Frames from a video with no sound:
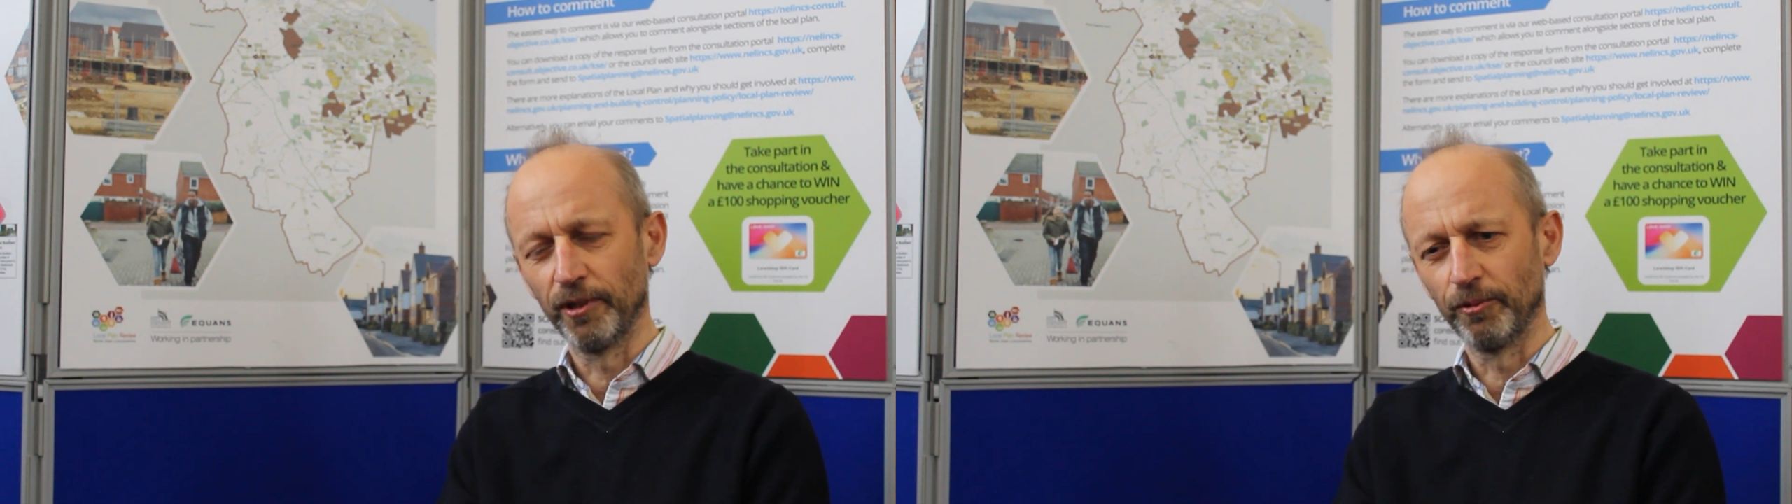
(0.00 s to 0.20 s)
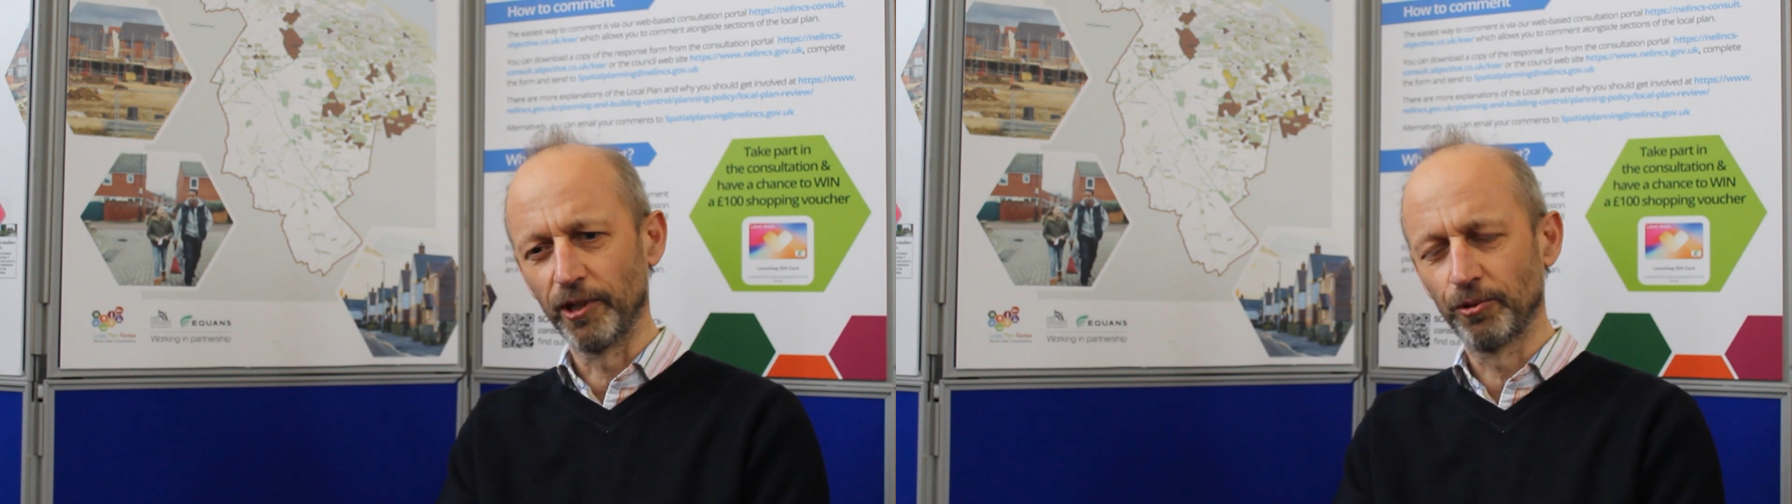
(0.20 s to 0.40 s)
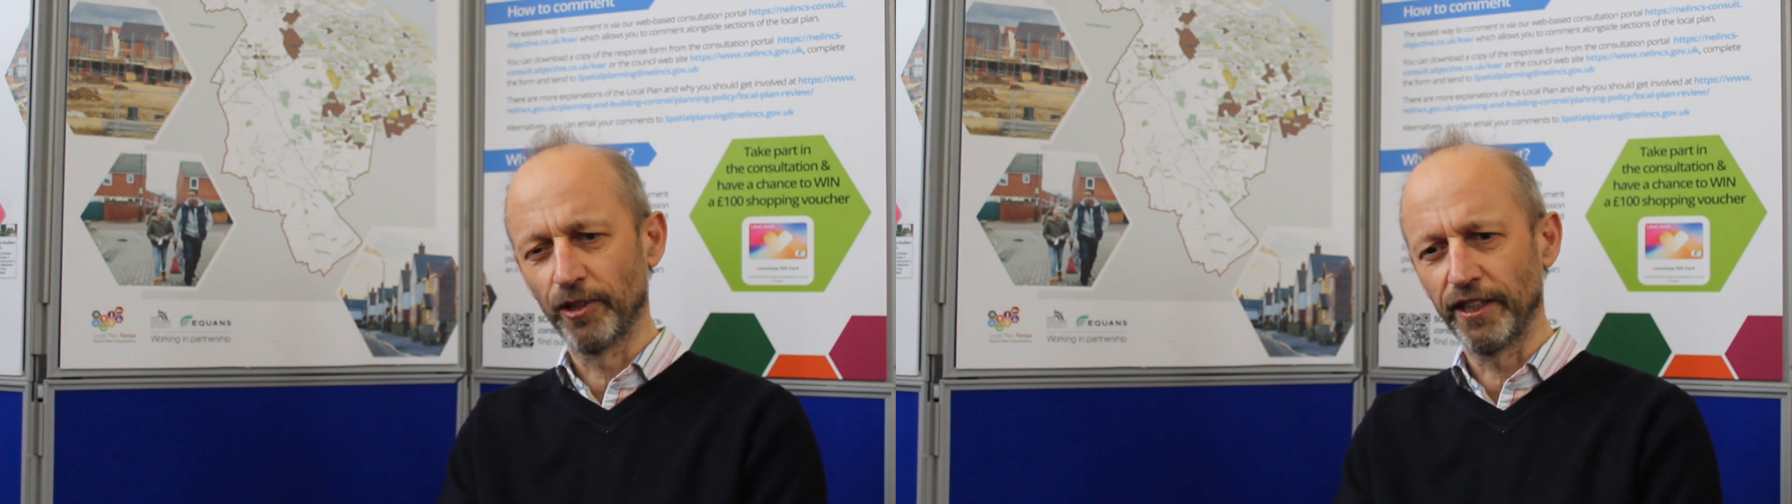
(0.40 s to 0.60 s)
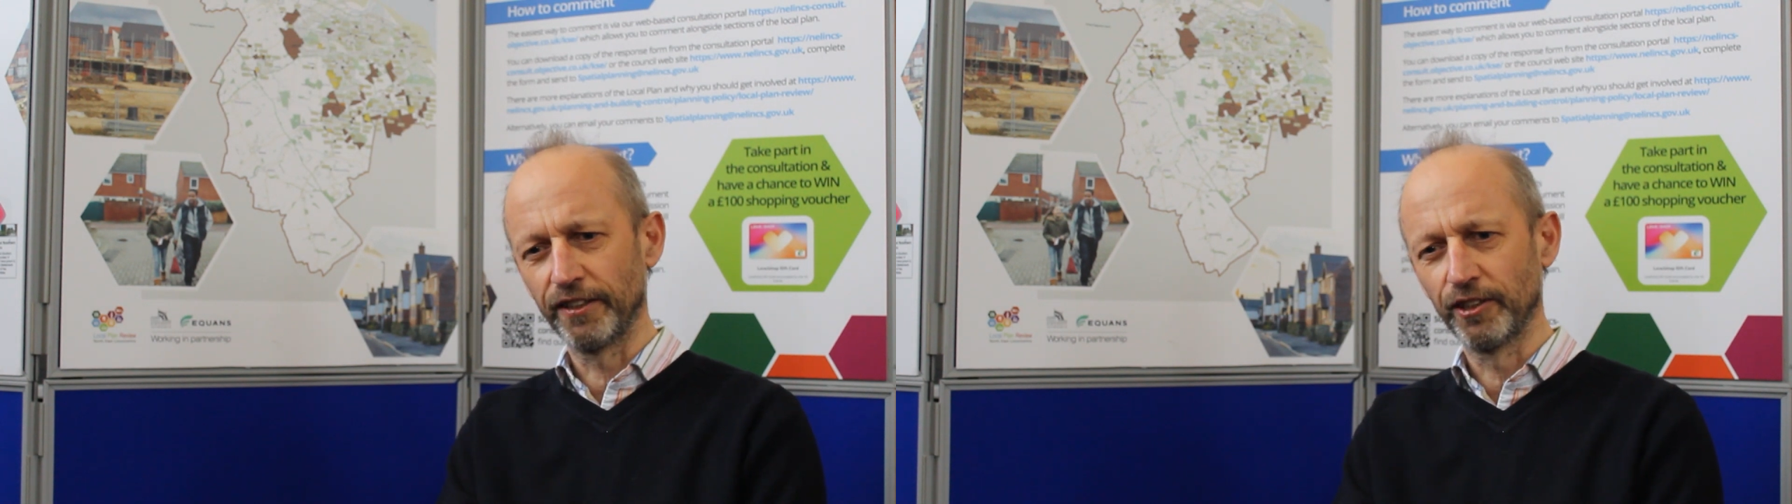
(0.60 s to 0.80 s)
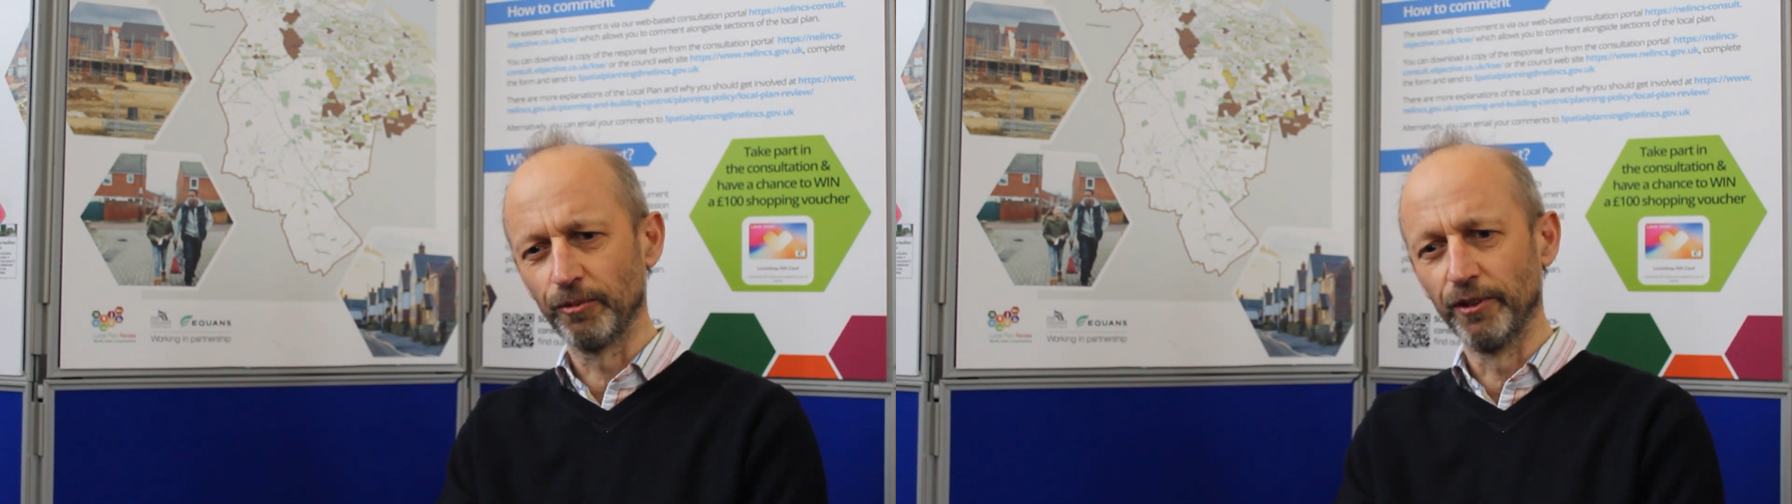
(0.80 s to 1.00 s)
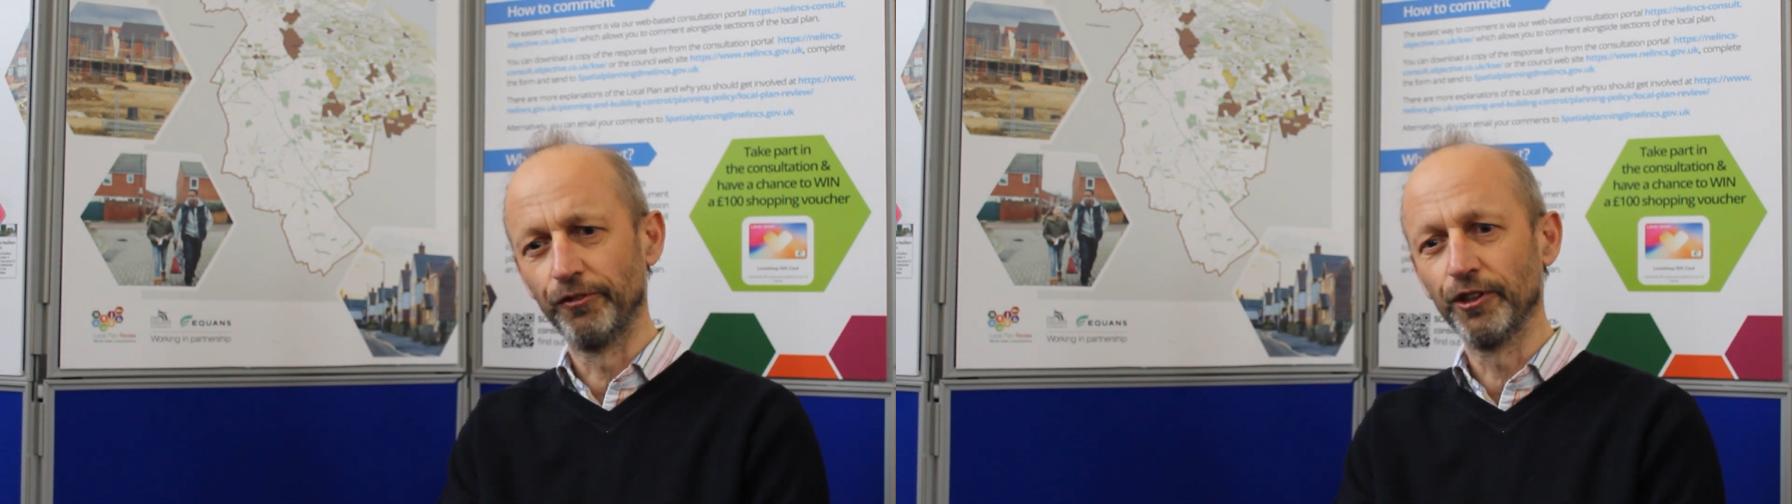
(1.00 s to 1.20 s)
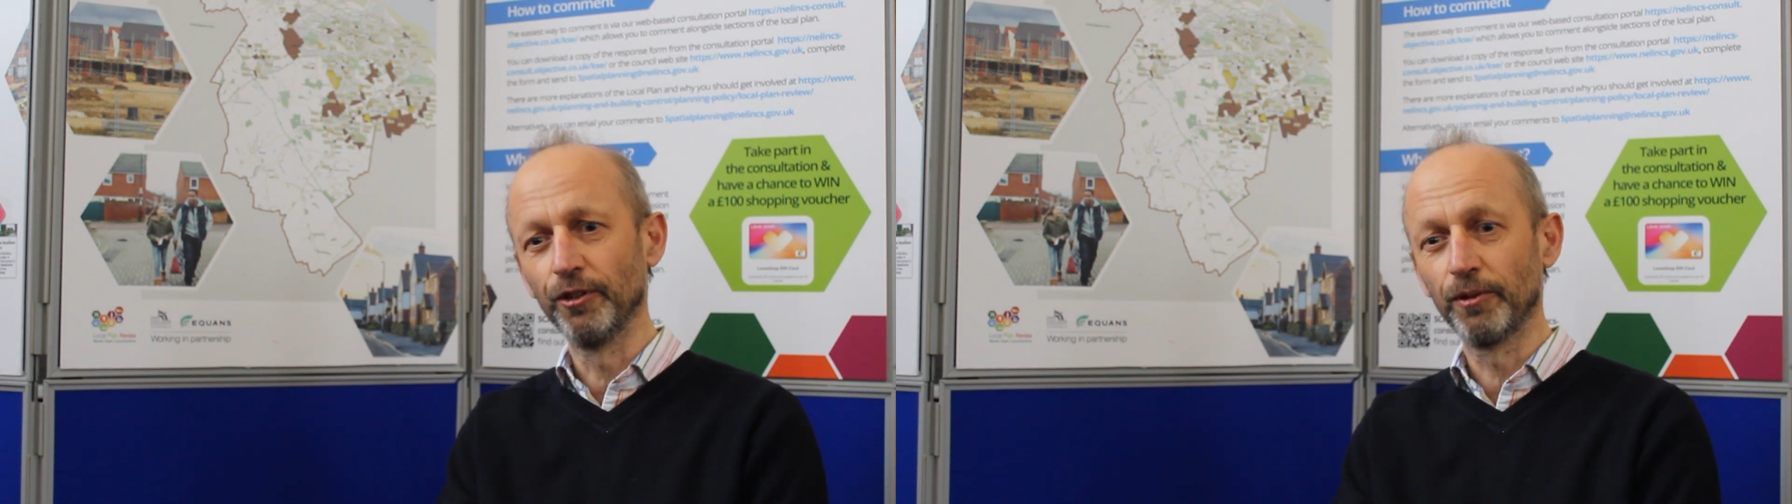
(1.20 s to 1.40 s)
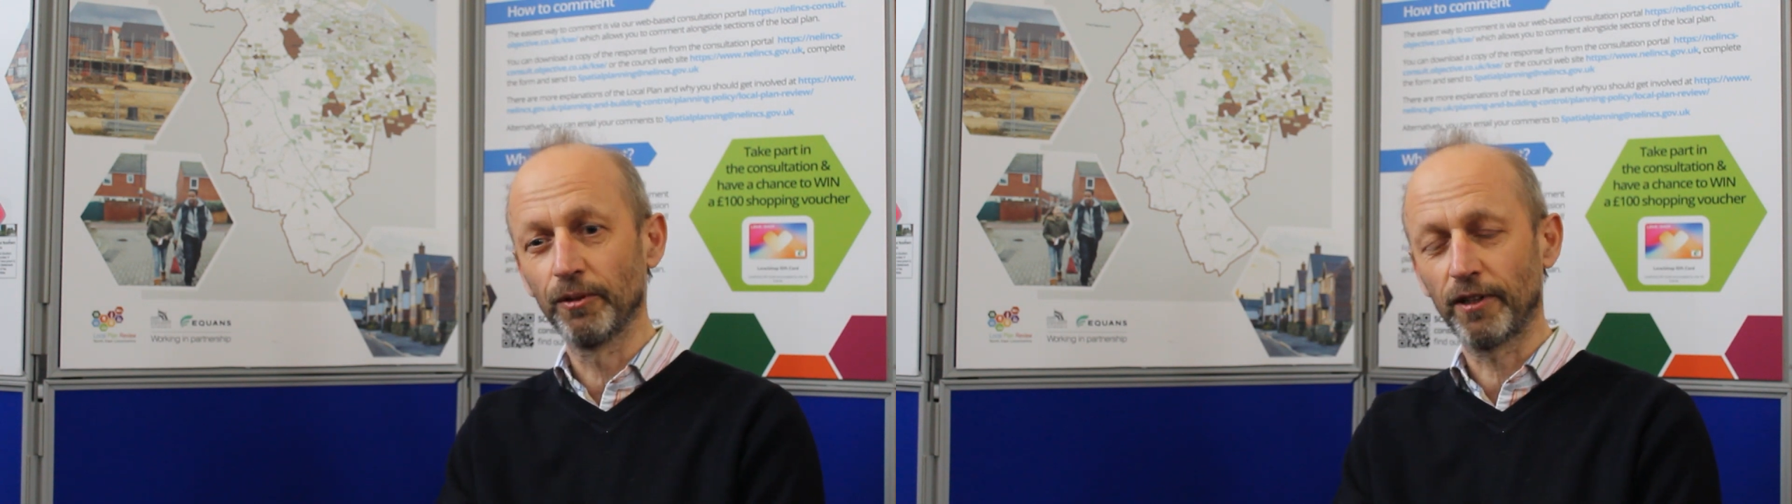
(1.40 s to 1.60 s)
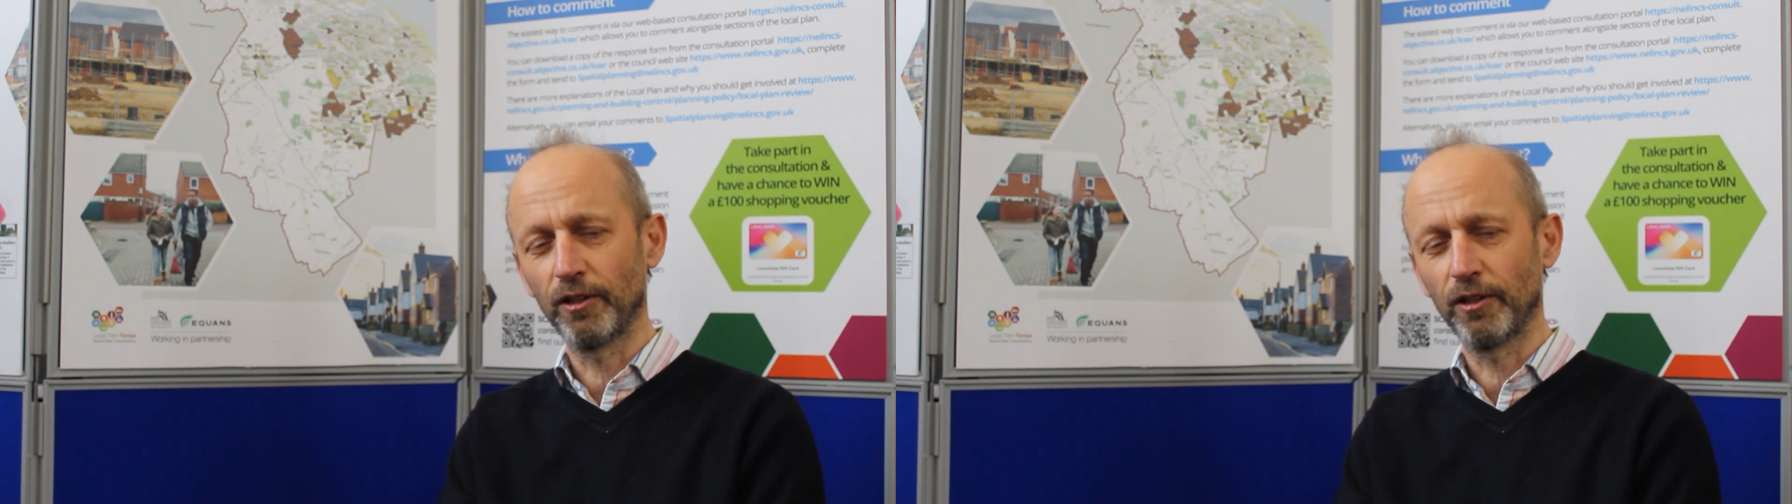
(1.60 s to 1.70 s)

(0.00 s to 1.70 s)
we're required to review the